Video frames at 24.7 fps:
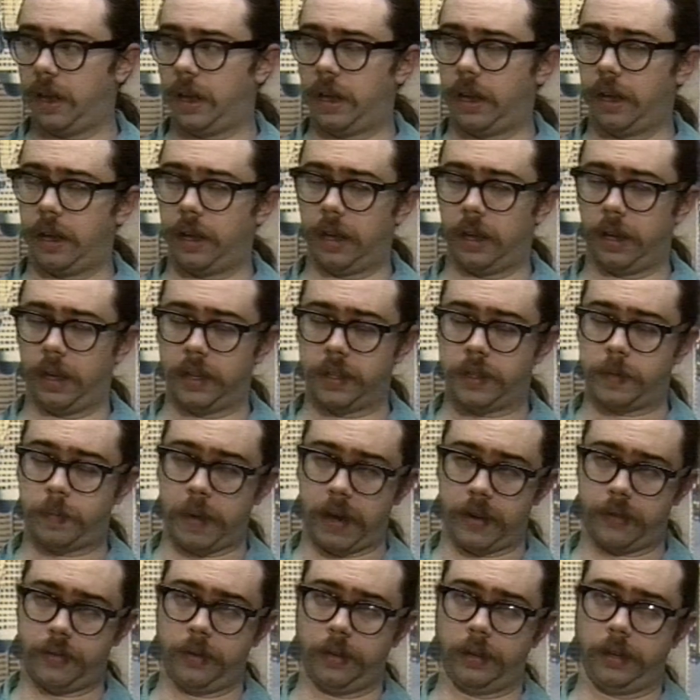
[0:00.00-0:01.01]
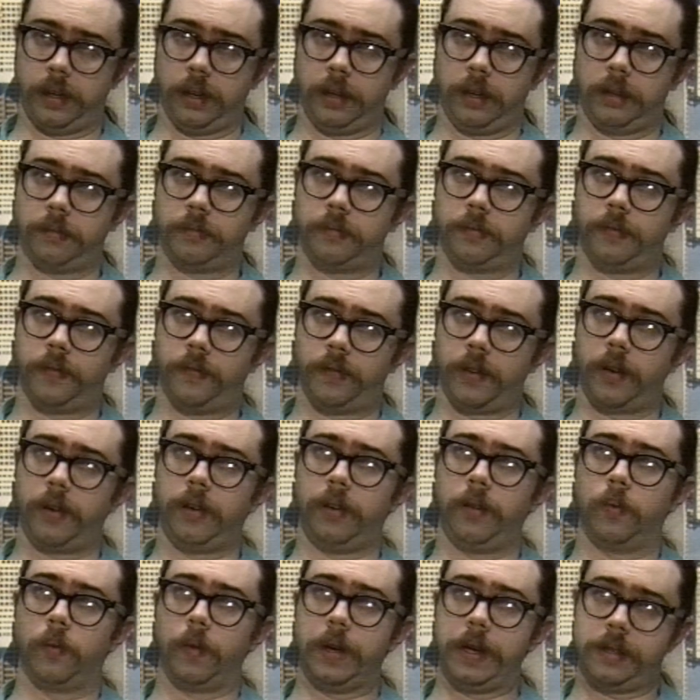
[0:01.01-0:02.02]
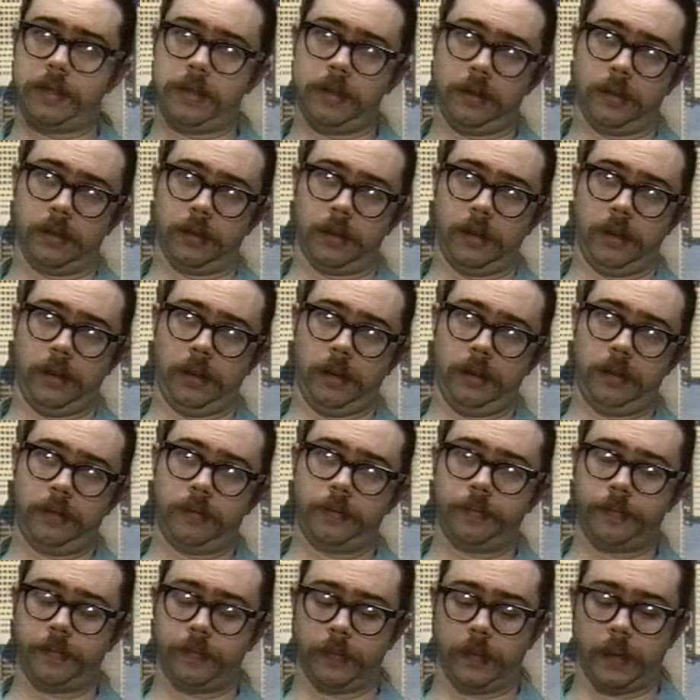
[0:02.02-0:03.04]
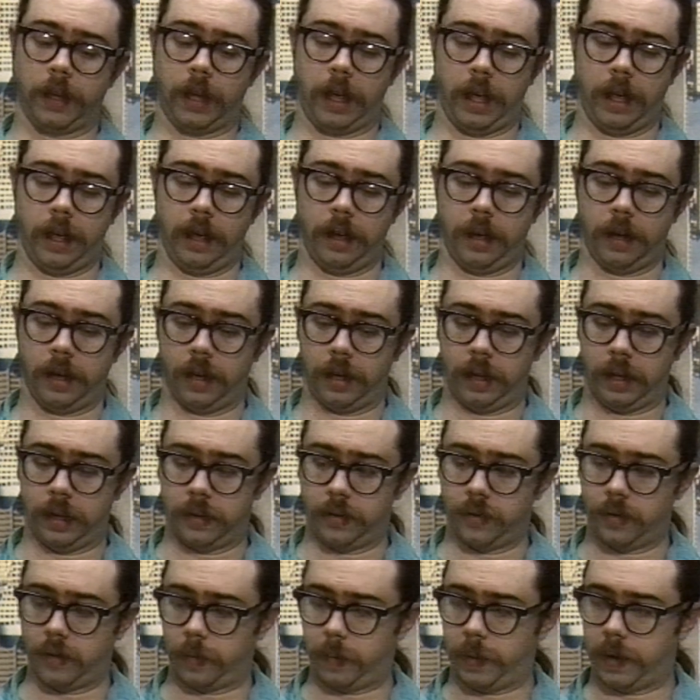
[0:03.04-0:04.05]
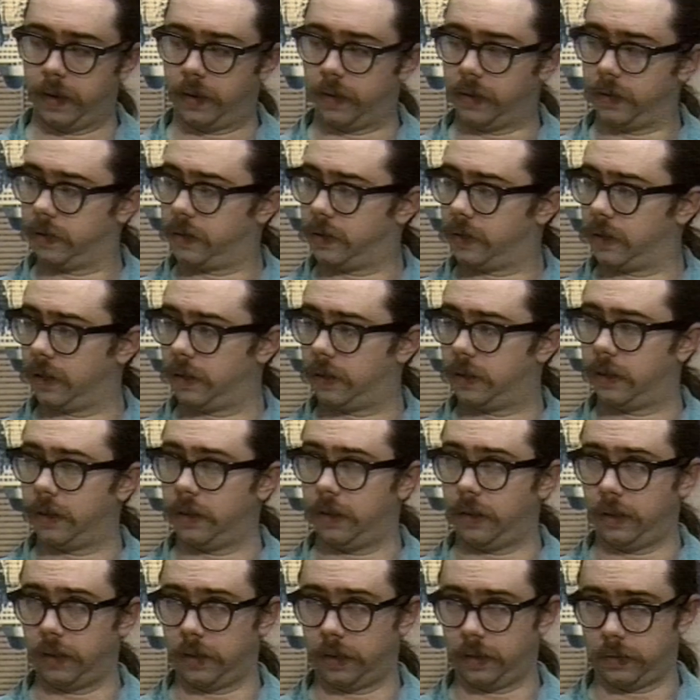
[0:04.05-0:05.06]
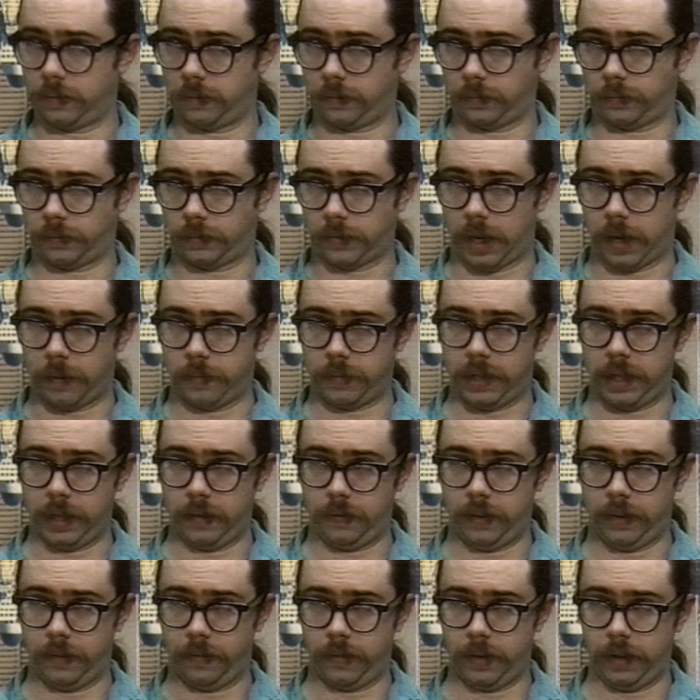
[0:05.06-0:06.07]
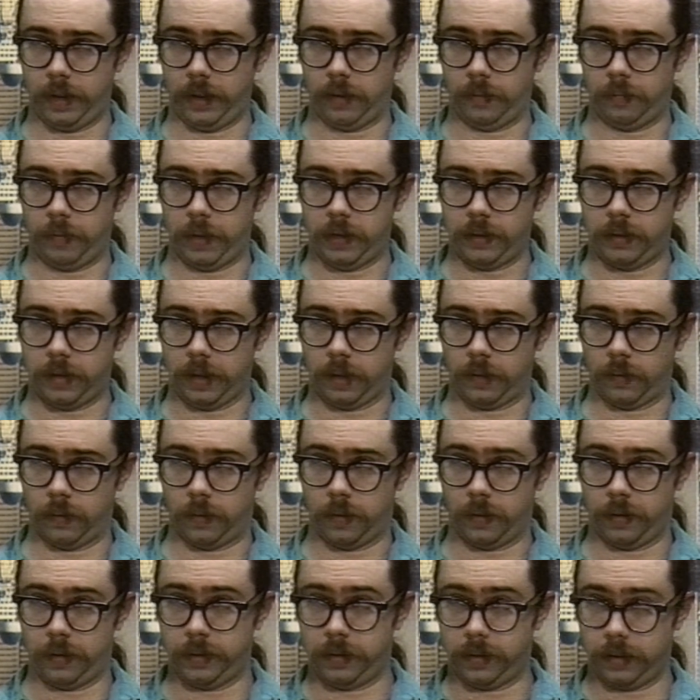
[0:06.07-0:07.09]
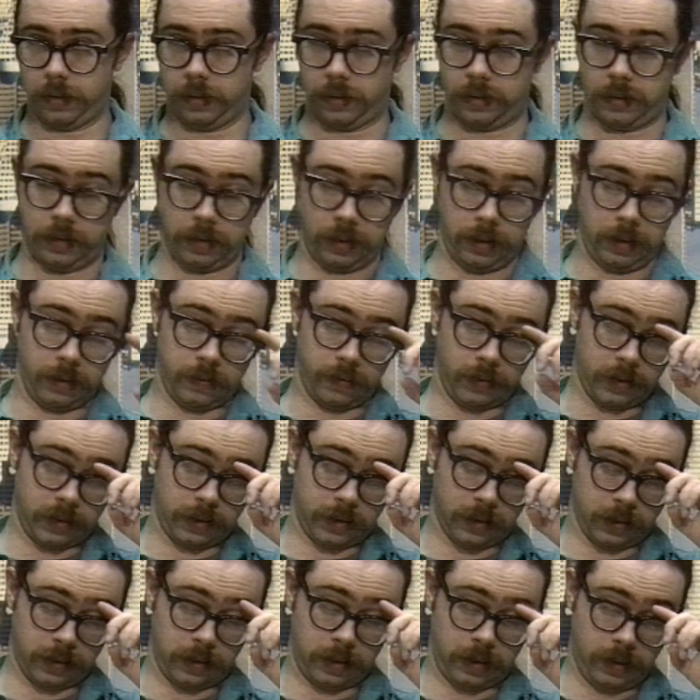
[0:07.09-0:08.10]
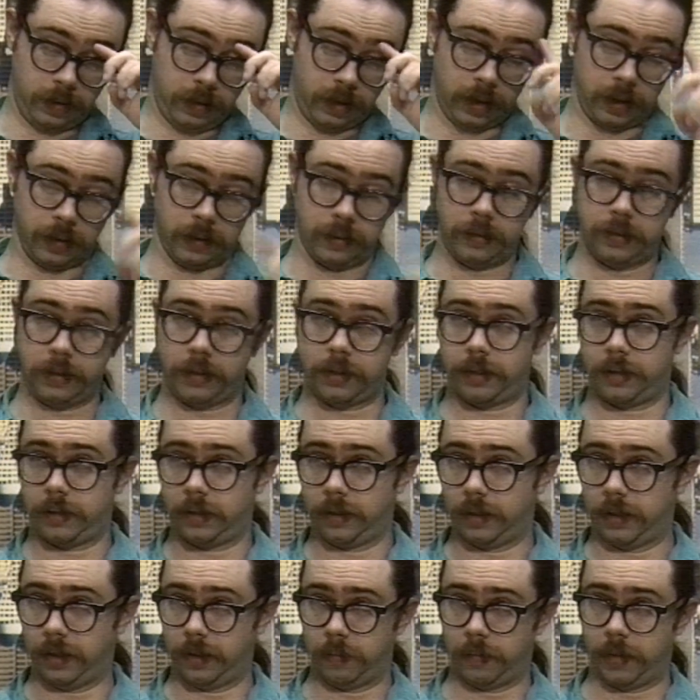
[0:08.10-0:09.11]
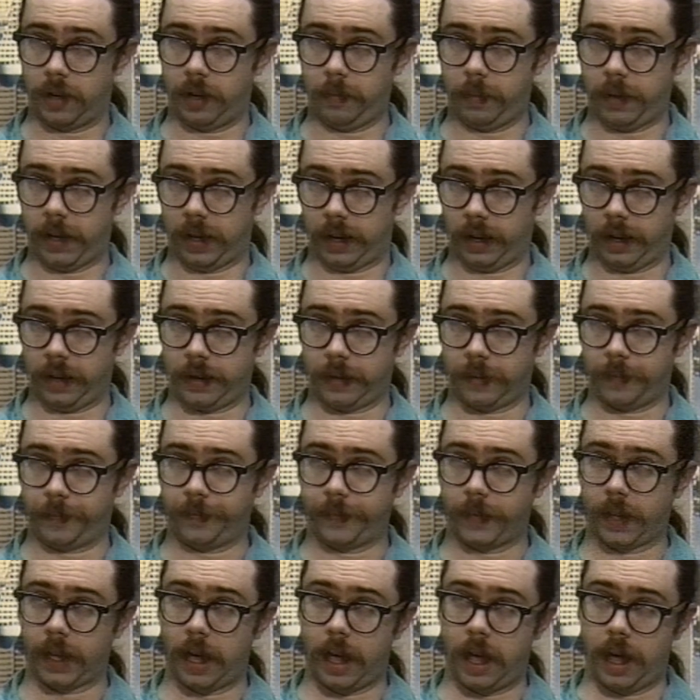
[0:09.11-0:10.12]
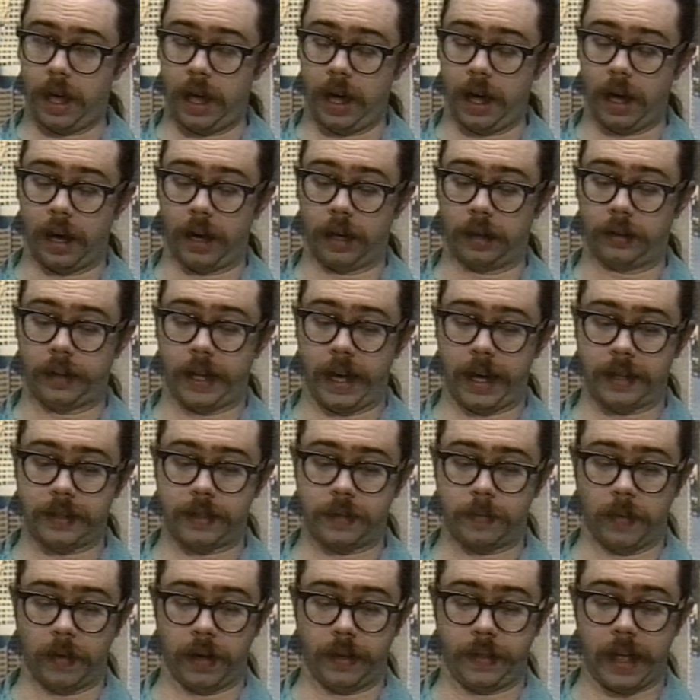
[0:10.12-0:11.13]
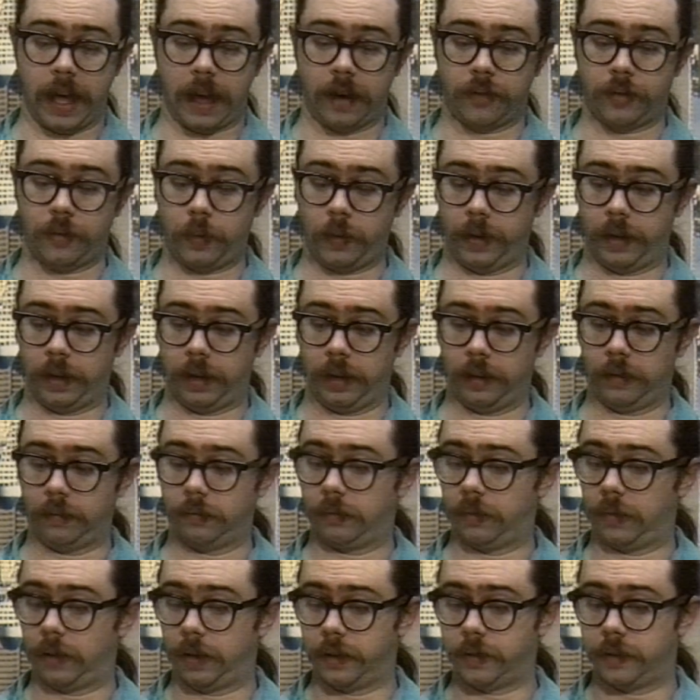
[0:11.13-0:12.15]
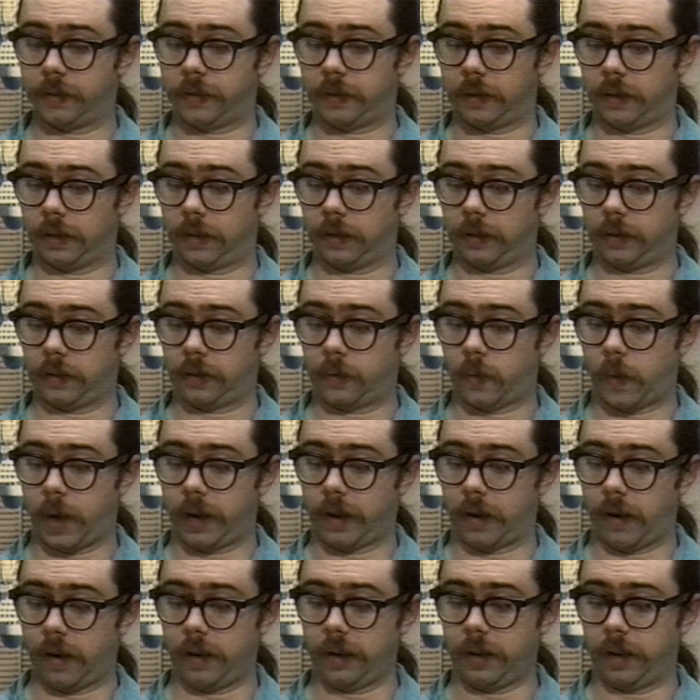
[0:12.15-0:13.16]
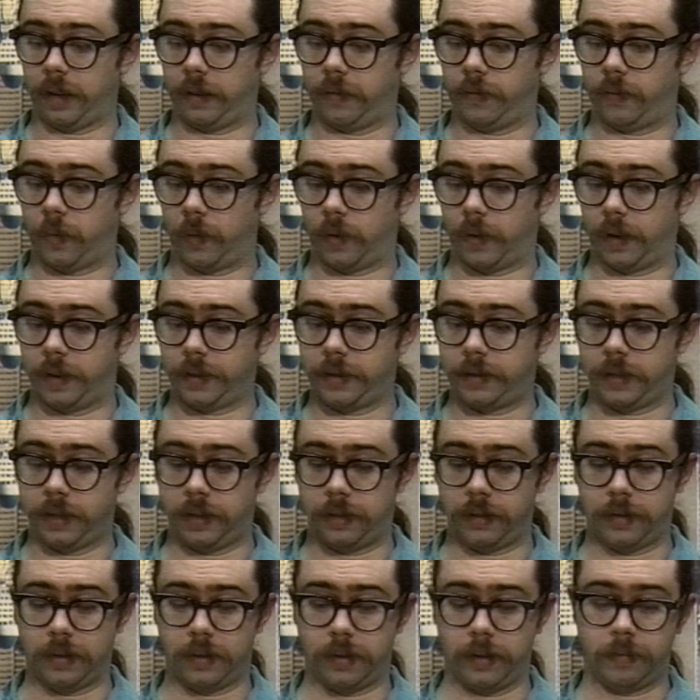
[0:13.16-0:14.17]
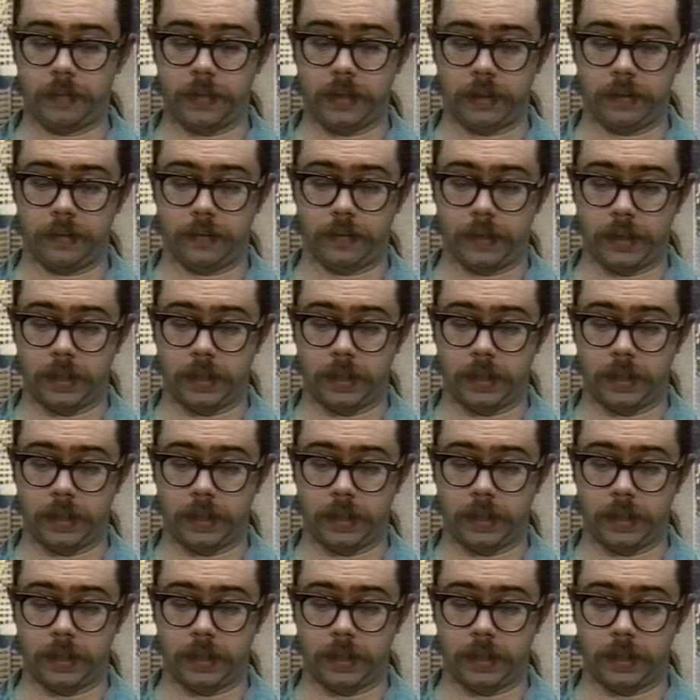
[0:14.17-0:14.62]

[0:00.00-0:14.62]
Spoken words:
especially very recently, in her appearance at the MTV Video Music Awards at Universal Studios in Burbank last month, actually is quite heartening for us in terms of